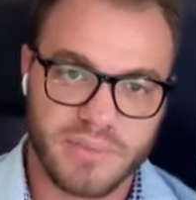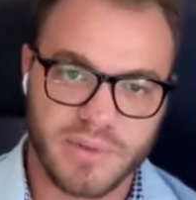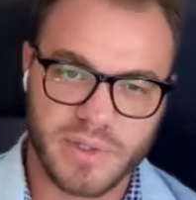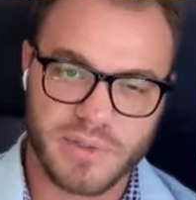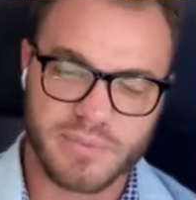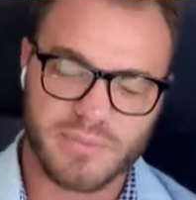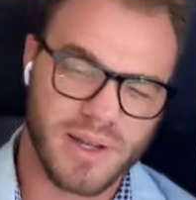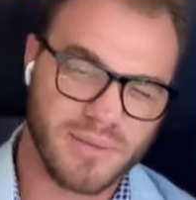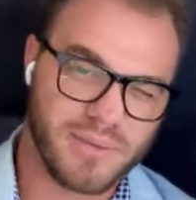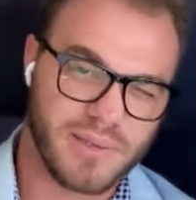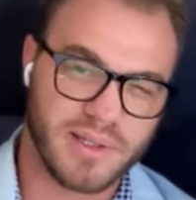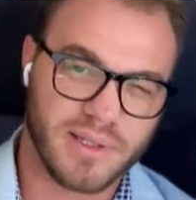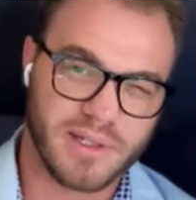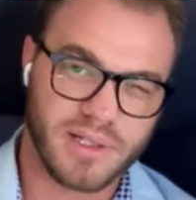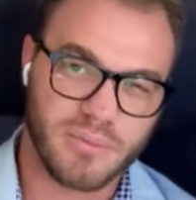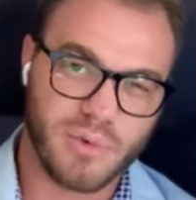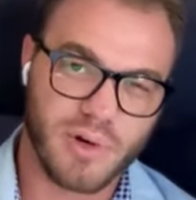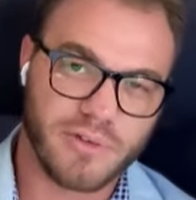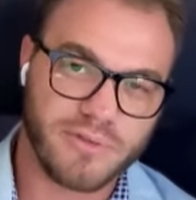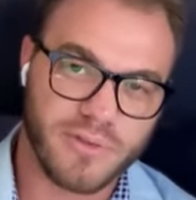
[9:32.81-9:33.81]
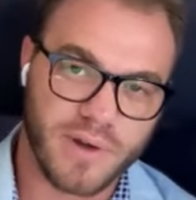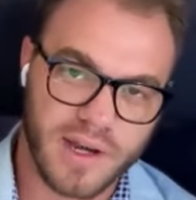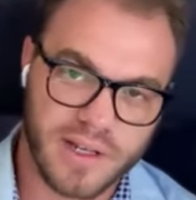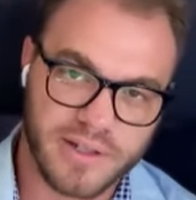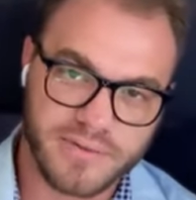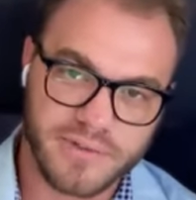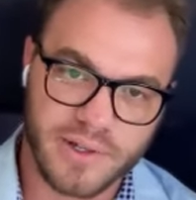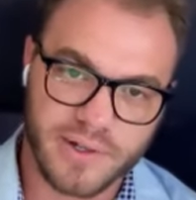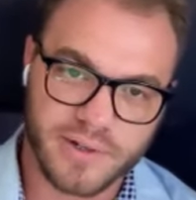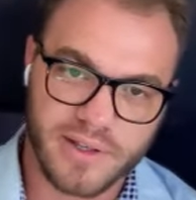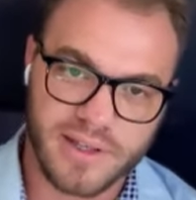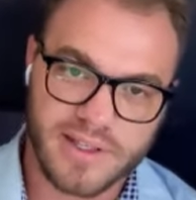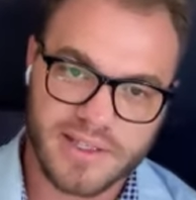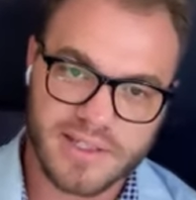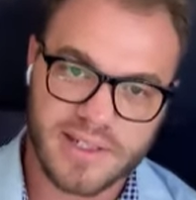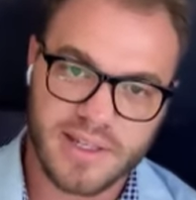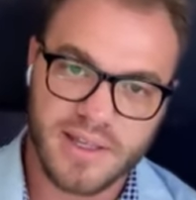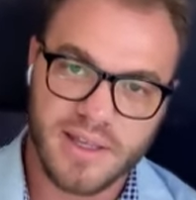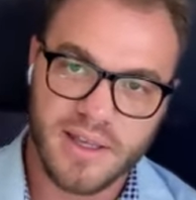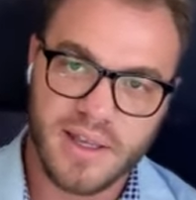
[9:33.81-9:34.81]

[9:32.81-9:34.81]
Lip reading: but was probably a little more front end focused.